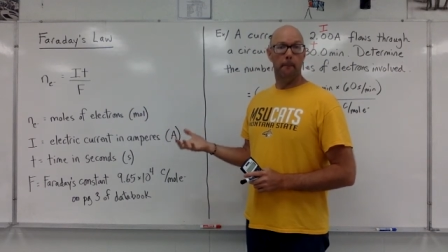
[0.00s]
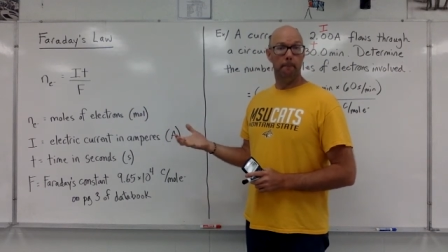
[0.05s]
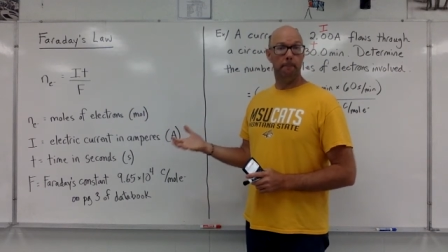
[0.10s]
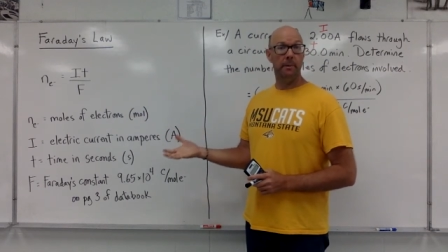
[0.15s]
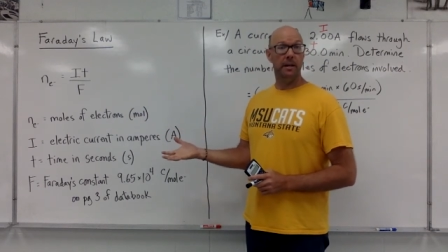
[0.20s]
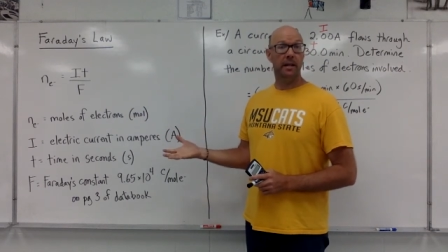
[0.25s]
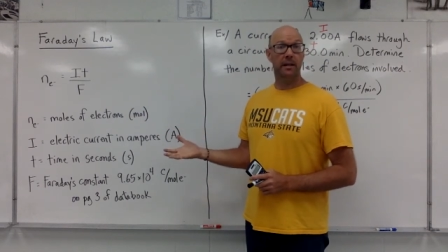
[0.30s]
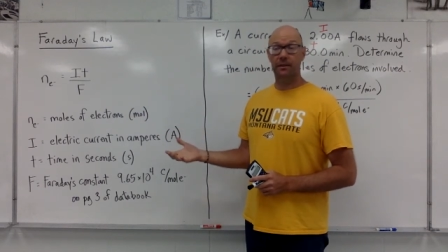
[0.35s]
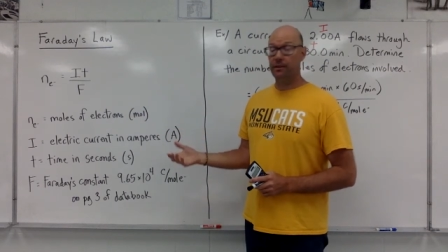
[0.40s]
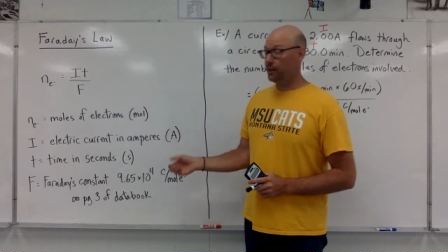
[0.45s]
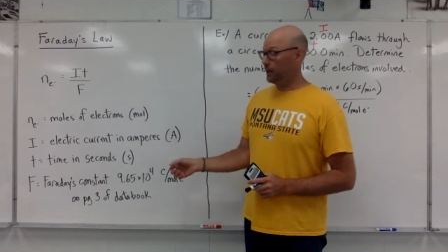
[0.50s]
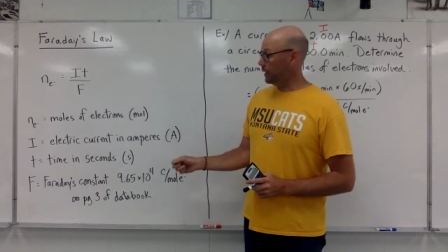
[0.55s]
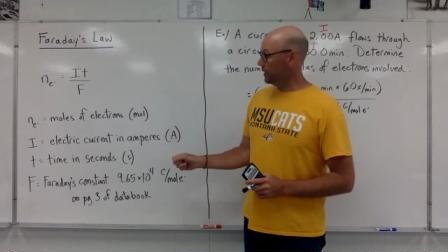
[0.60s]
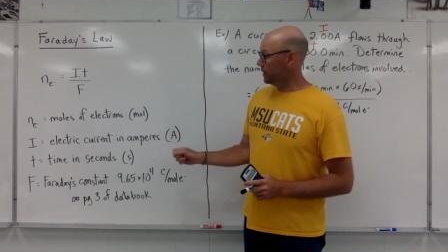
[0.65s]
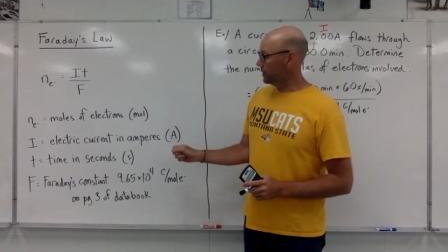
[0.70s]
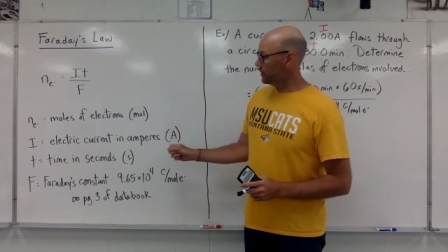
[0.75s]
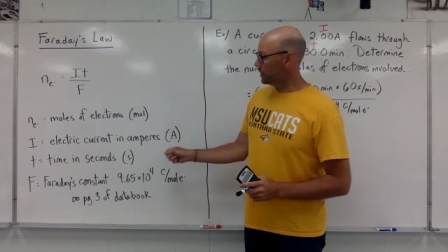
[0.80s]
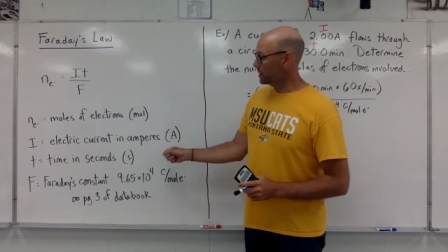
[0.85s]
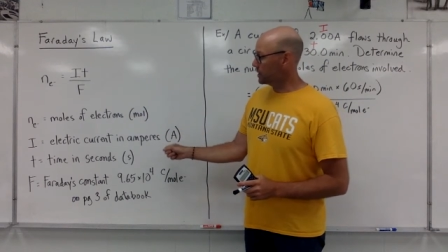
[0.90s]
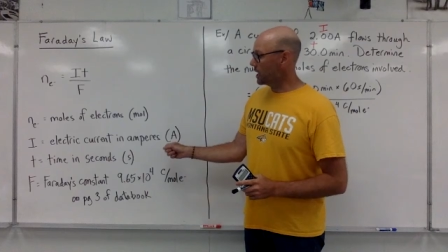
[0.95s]
Big
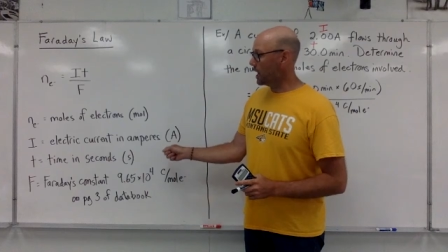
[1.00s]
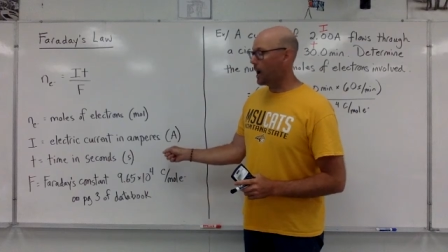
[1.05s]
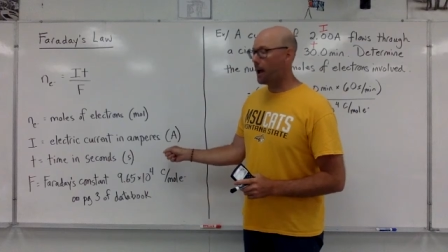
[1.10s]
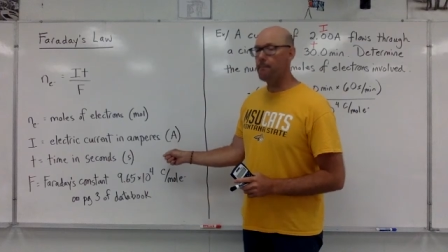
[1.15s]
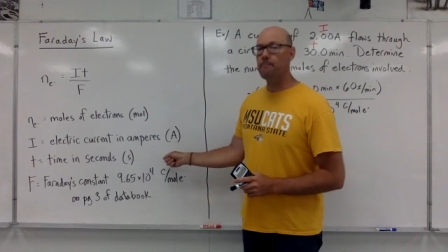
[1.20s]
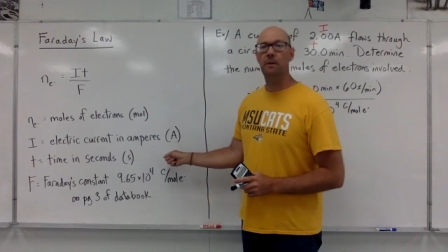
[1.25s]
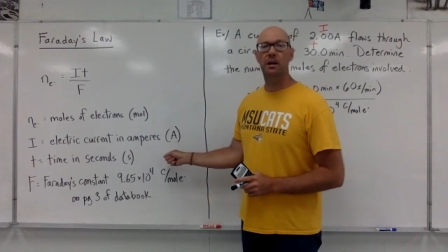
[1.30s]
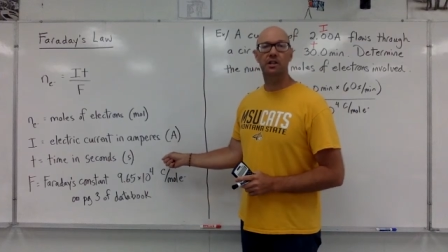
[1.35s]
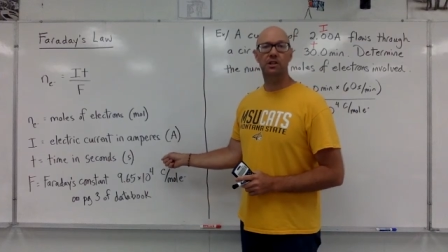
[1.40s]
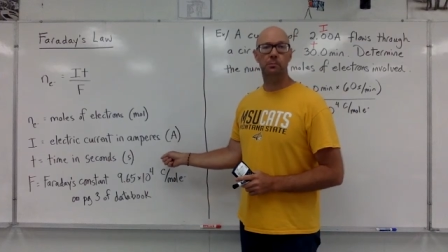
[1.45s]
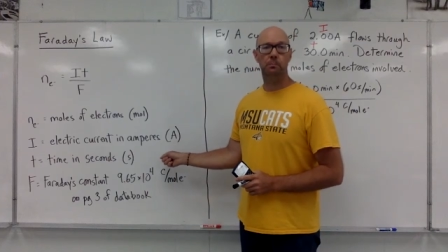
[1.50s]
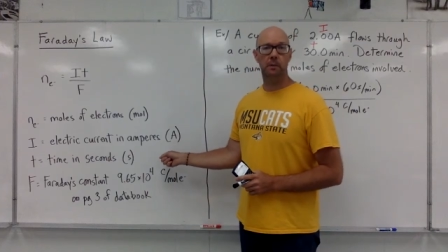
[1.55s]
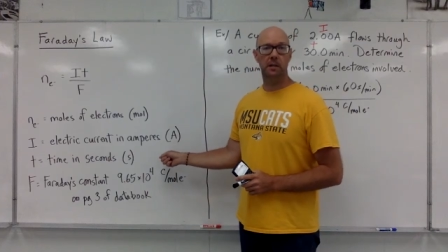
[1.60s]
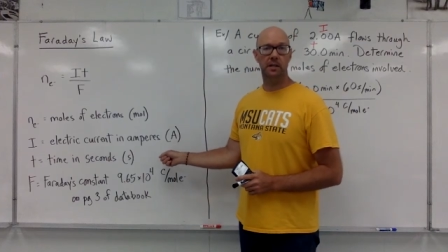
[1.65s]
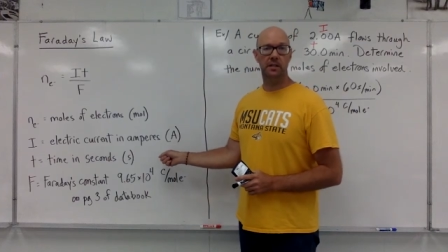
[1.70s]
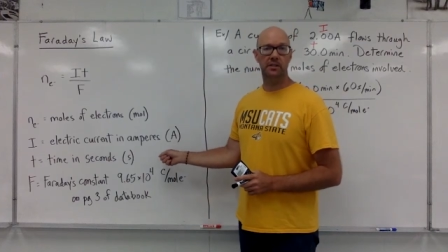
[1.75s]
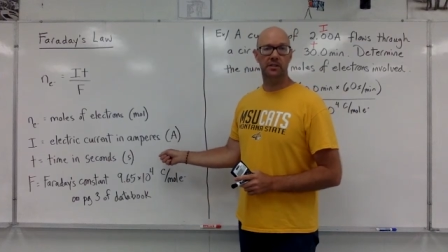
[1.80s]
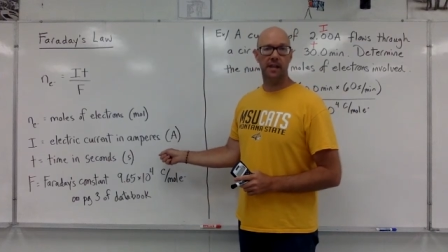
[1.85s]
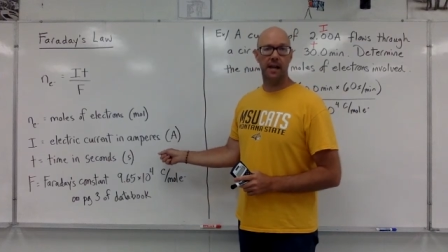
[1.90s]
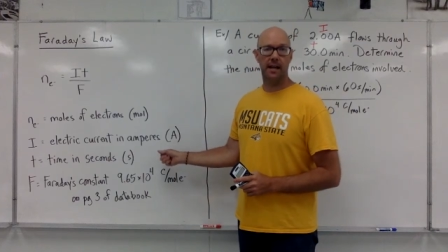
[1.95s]
thing, the time must be
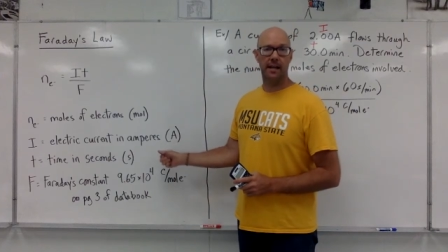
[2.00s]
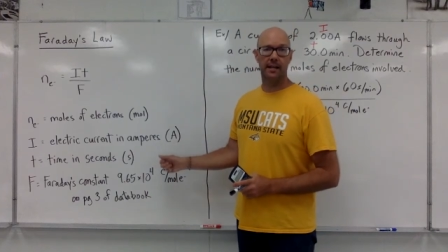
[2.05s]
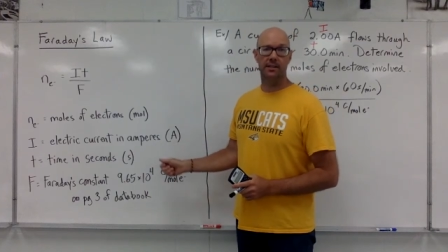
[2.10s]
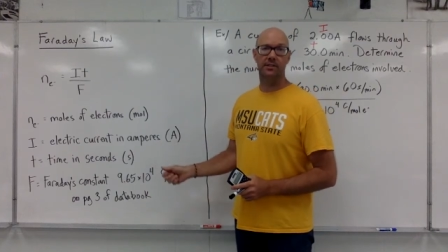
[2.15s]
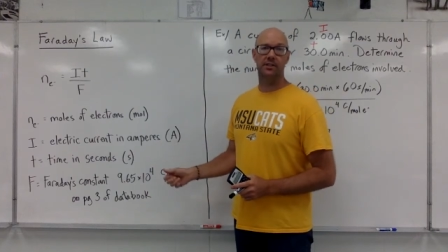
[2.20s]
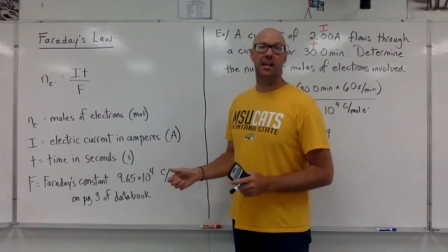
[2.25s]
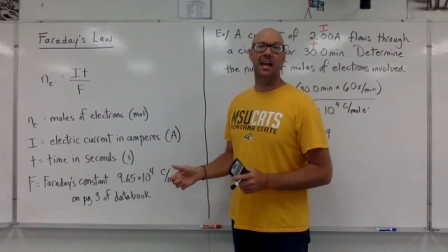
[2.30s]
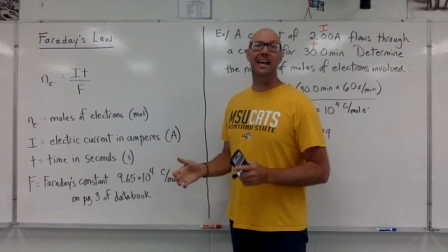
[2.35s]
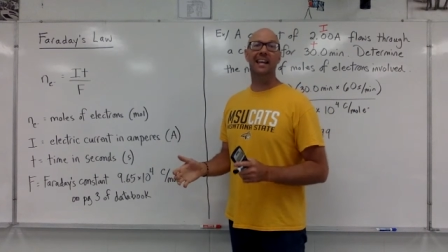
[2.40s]
in seconds.